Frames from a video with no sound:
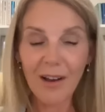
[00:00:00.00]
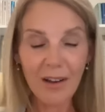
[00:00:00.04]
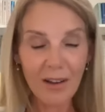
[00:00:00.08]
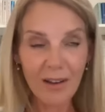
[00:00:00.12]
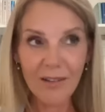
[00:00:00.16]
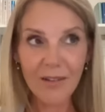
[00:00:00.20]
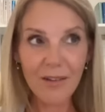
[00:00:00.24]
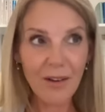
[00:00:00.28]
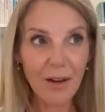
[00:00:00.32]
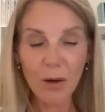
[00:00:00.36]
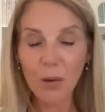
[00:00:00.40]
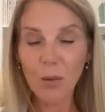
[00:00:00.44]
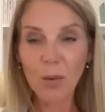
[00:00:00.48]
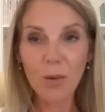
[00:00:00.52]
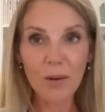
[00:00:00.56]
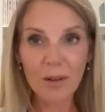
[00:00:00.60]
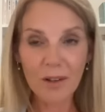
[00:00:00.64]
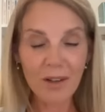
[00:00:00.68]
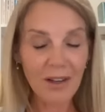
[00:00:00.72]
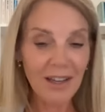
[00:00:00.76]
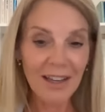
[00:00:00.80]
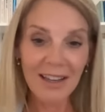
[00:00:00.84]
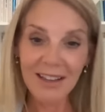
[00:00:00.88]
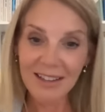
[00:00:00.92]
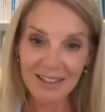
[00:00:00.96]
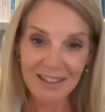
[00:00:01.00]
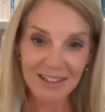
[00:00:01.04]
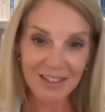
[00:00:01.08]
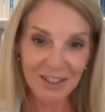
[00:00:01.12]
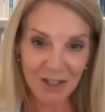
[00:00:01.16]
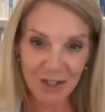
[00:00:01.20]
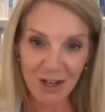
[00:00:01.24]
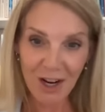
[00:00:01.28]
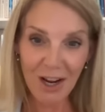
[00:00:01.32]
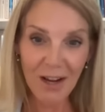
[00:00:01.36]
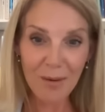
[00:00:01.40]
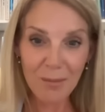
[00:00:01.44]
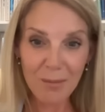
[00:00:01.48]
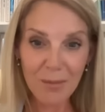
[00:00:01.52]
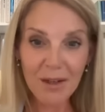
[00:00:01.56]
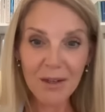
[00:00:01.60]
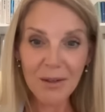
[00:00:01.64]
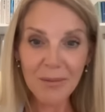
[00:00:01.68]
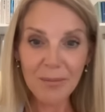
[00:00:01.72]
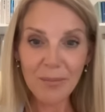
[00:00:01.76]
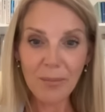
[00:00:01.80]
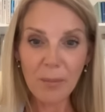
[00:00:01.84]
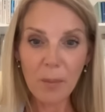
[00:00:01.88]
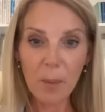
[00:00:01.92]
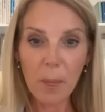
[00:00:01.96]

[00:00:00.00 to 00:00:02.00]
I guess I call it a healing chamber.